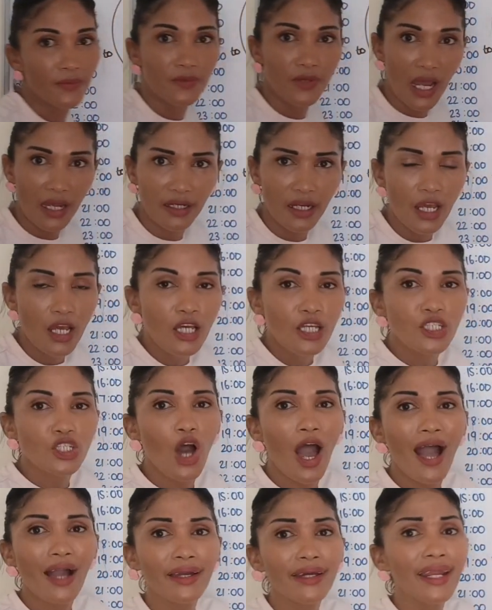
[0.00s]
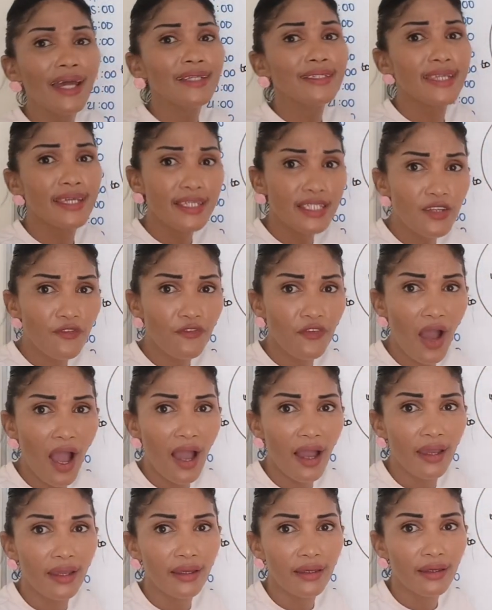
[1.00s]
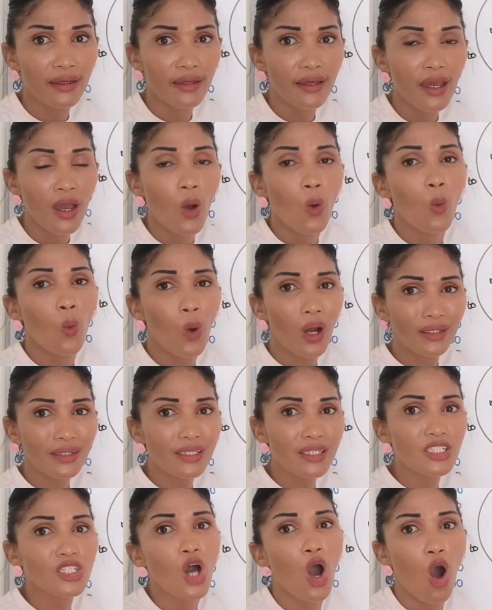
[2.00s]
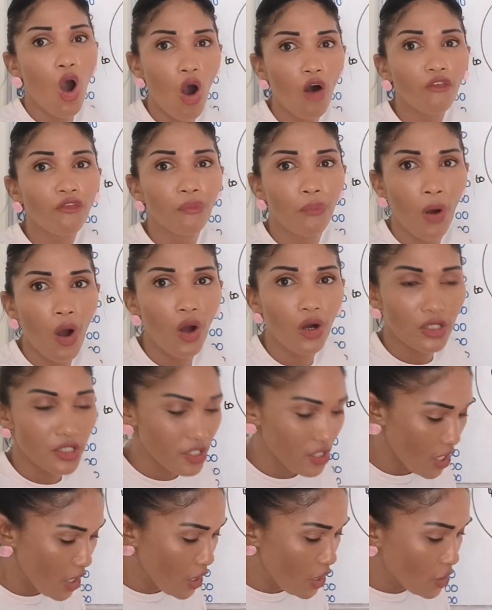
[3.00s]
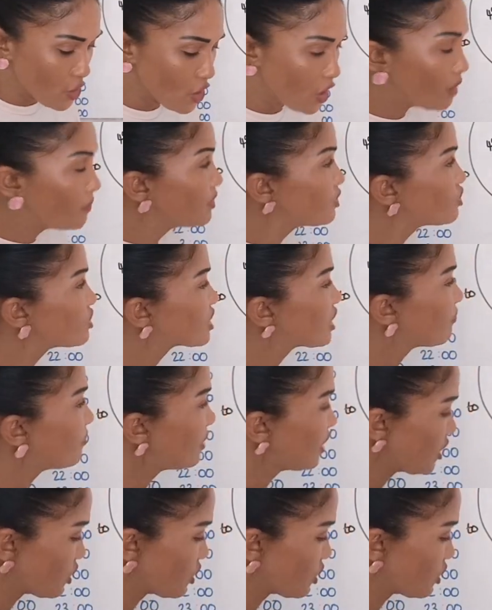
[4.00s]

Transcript: Right. So I can identify what is half past. So let me just give an